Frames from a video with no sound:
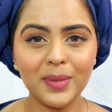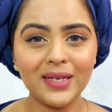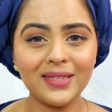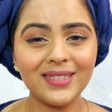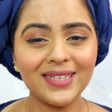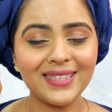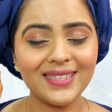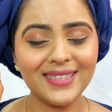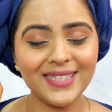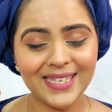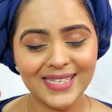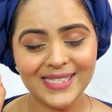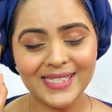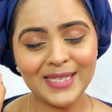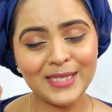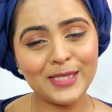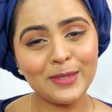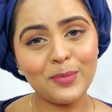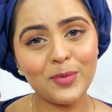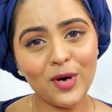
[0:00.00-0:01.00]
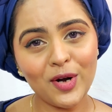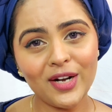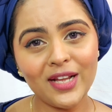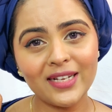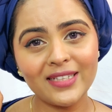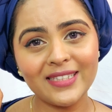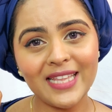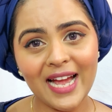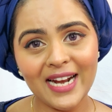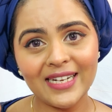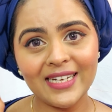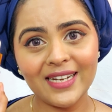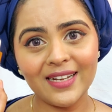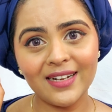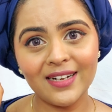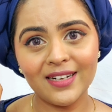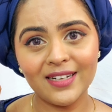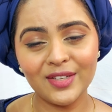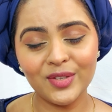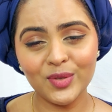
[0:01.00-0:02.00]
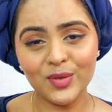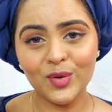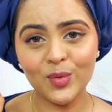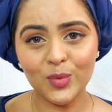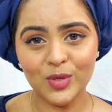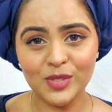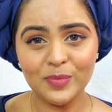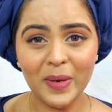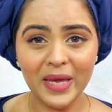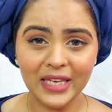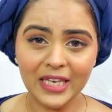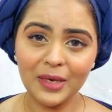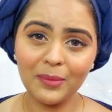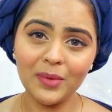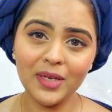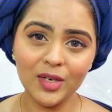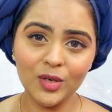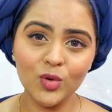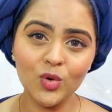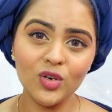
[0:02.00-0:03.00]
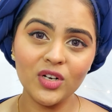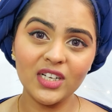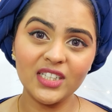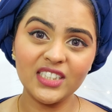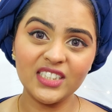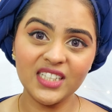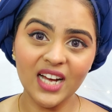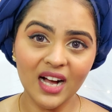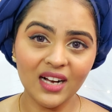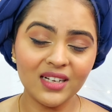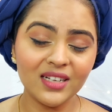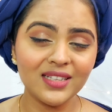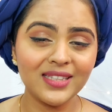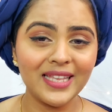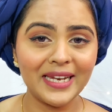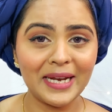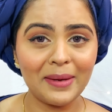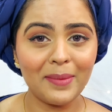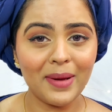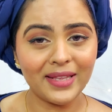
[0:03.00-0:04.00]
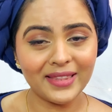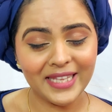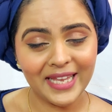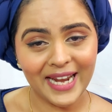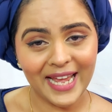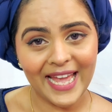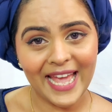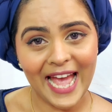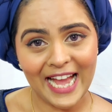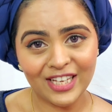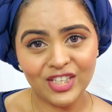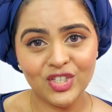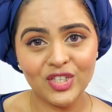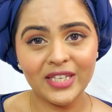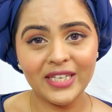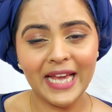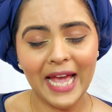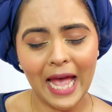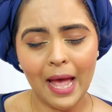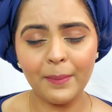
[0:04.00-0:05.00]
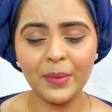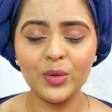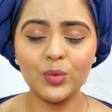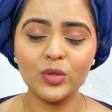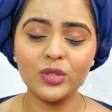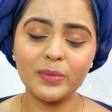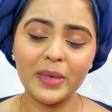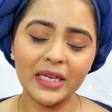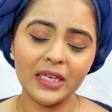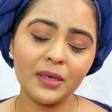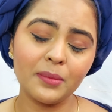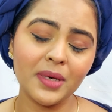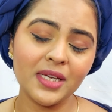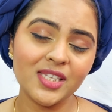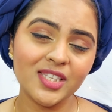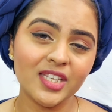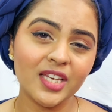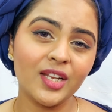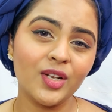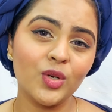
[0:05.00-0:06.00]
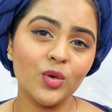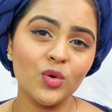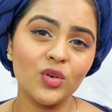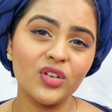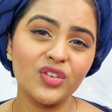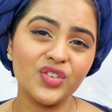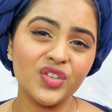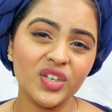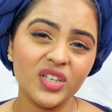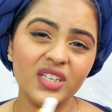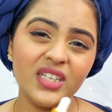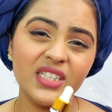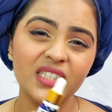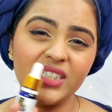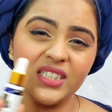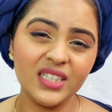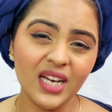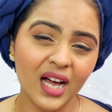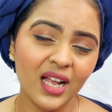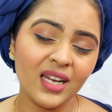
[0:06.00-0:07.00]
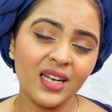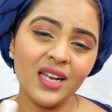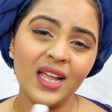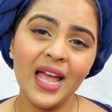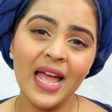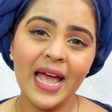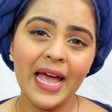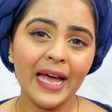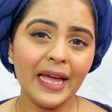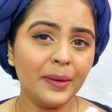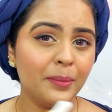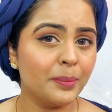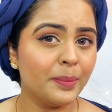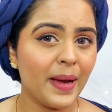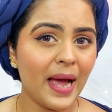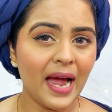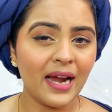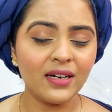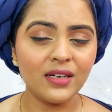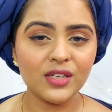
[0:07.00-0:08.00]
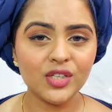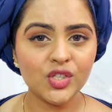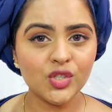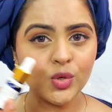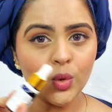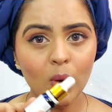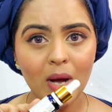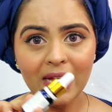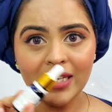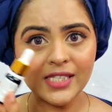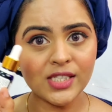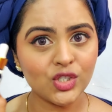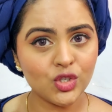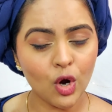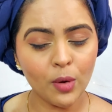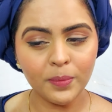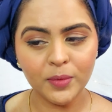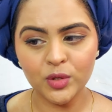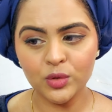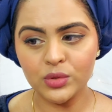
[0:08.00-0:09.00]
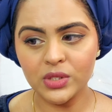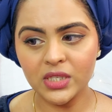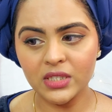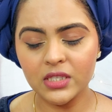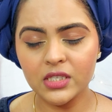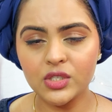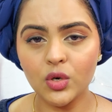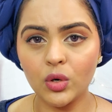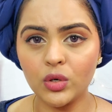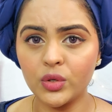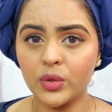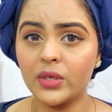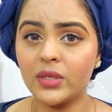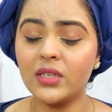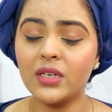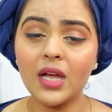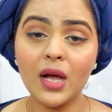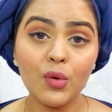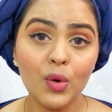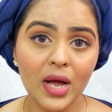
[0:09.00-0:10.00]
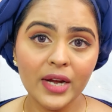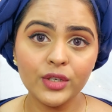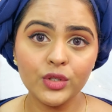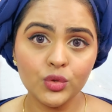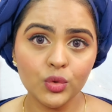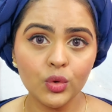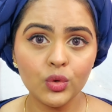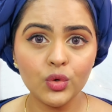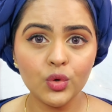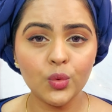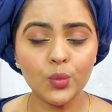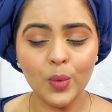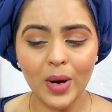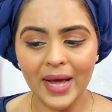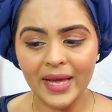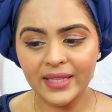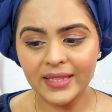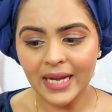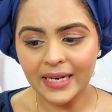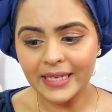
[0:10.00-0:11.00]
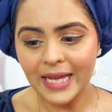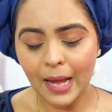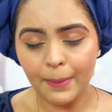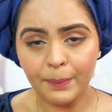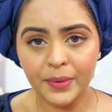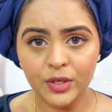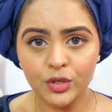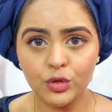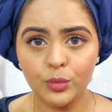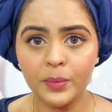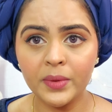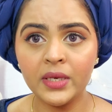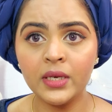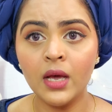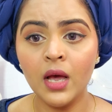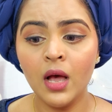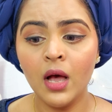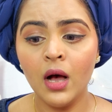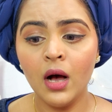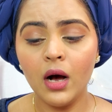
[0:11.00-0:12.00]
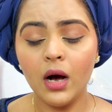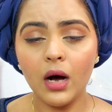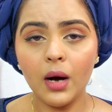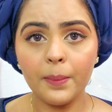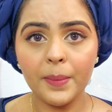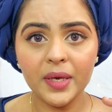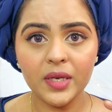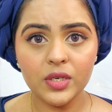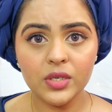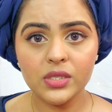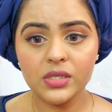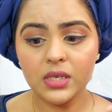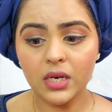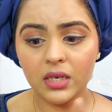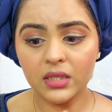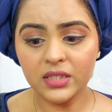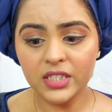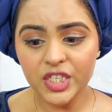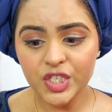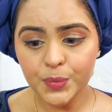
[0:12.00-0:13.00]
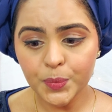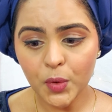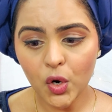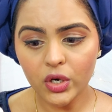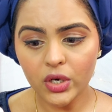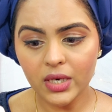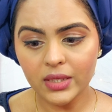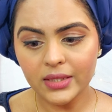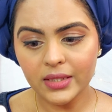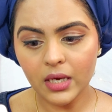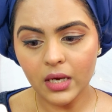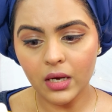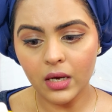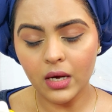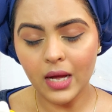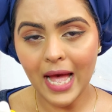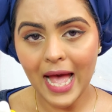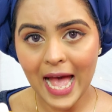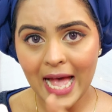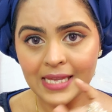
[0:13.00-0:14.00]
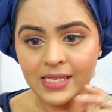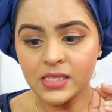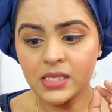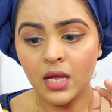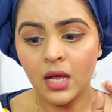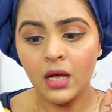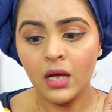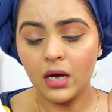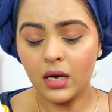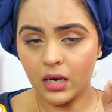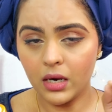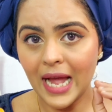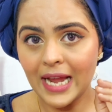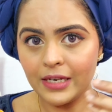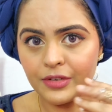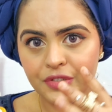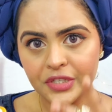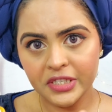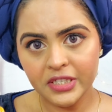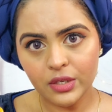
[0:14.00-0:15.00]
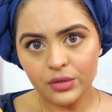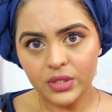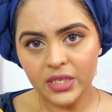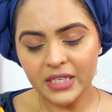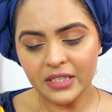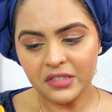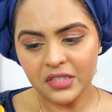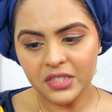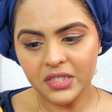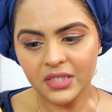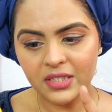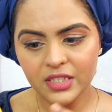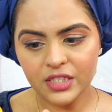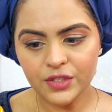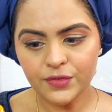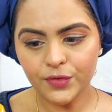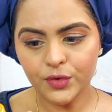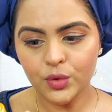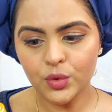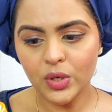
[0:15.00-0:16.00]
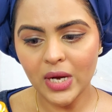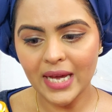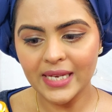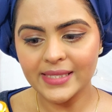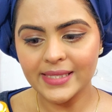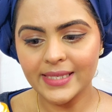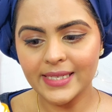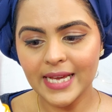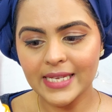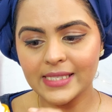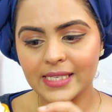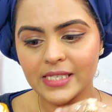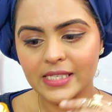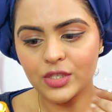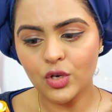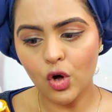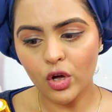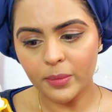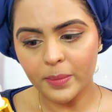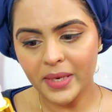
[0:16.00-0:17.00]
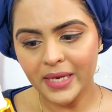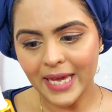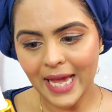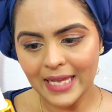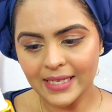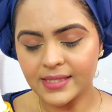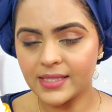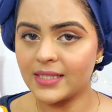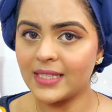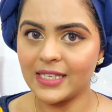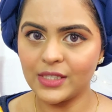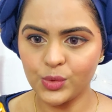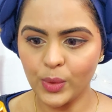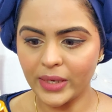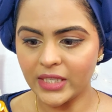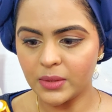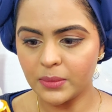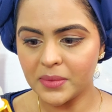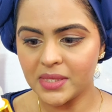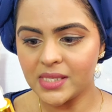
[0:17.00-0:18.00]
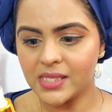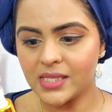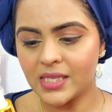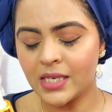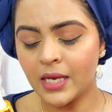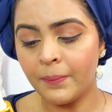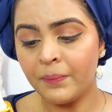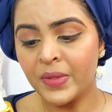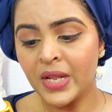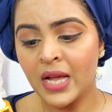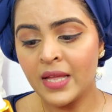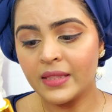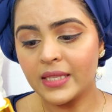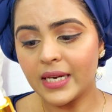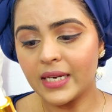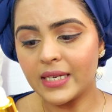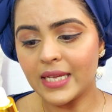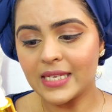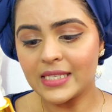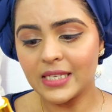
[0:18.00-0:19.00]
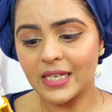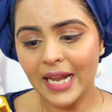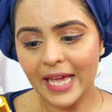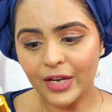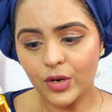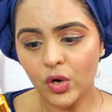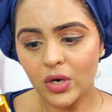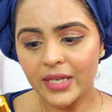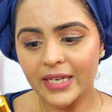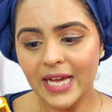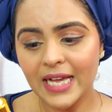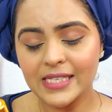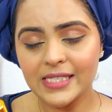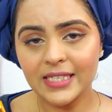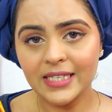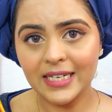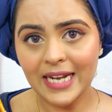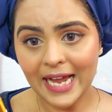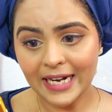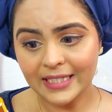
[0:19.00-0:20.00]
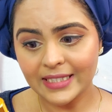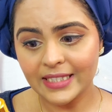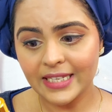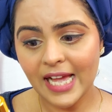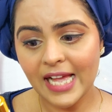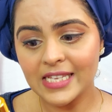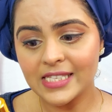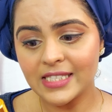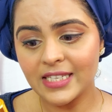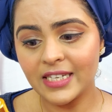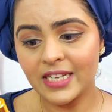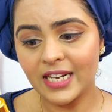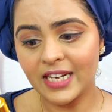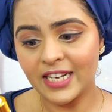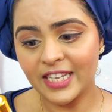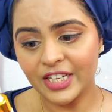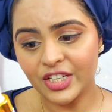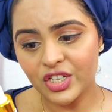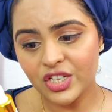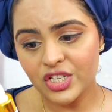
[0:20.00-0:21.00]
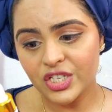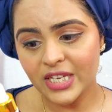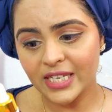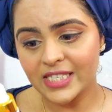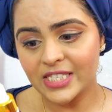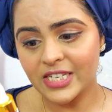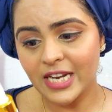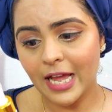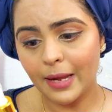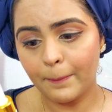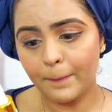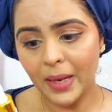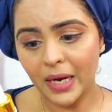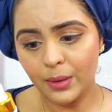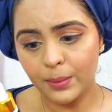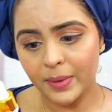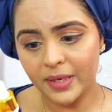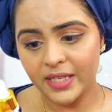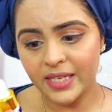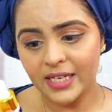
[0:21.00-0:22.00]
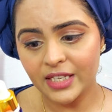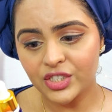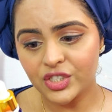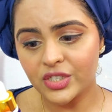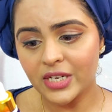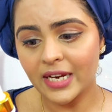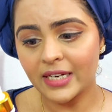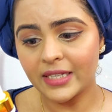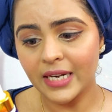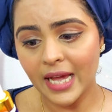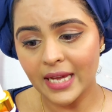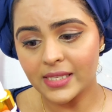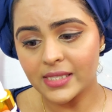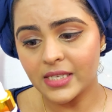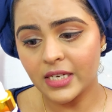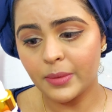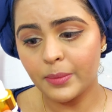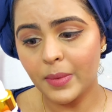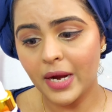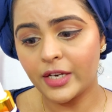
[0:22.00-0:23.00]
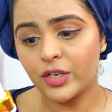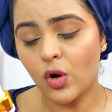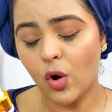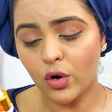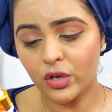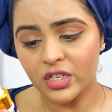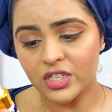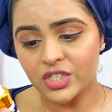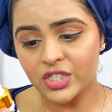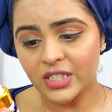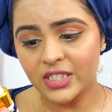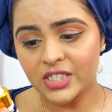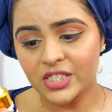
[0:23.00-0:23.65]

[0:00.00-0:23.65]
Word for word: but this is a product that uh, you know was making me look darker than I, than I actually am it was making my skin look really dull and bad so i stopped using this altogether now i don't know why that happened to me uh, because uh, this product uh, has i'll read out the ingredient list for you guys it has ascorbic acid that's vitamin c then it has glycolic acid lactic lactic acid, licorice extract, mulberry extract, niacinamide, orange